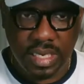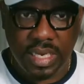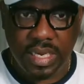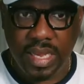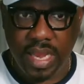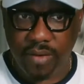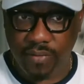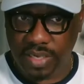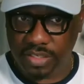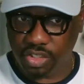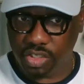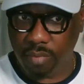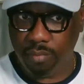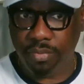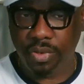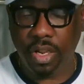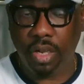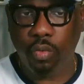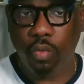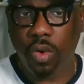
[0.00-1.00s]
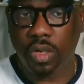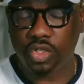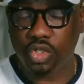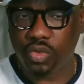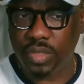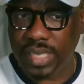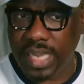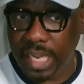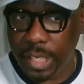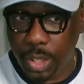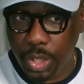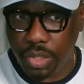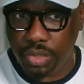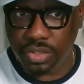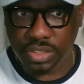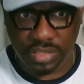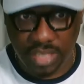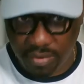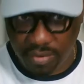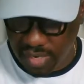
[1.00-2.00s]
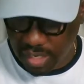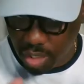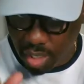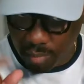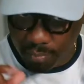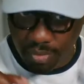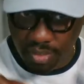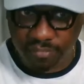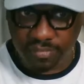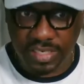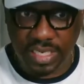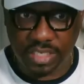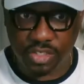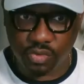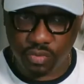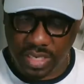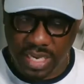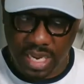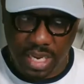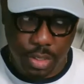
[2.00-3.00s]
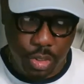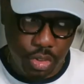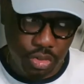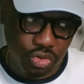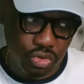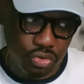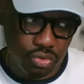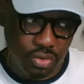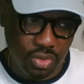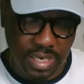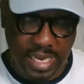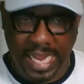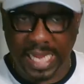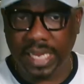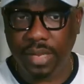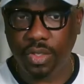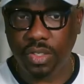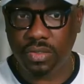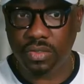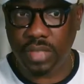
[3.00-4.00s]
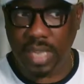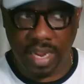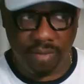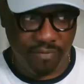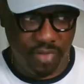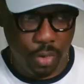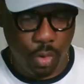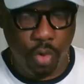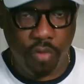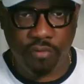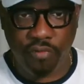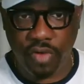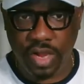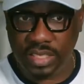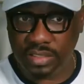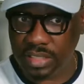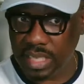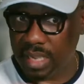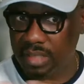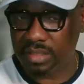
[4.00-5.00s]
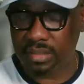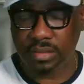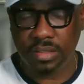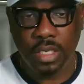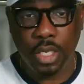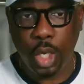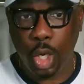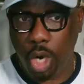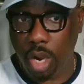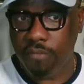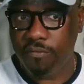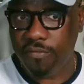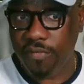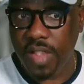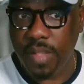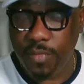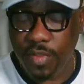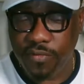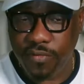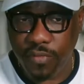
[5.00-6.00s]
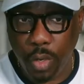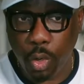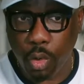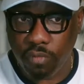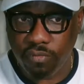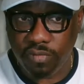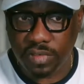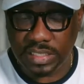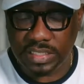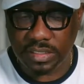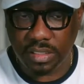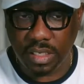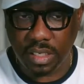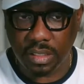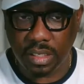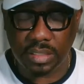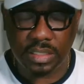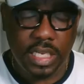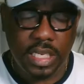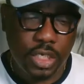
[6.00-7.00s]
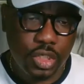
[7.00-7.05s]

There are some blood works we can use. There are a couple of tests we can use to look at the ovaries and confirm if you're ovulating or not.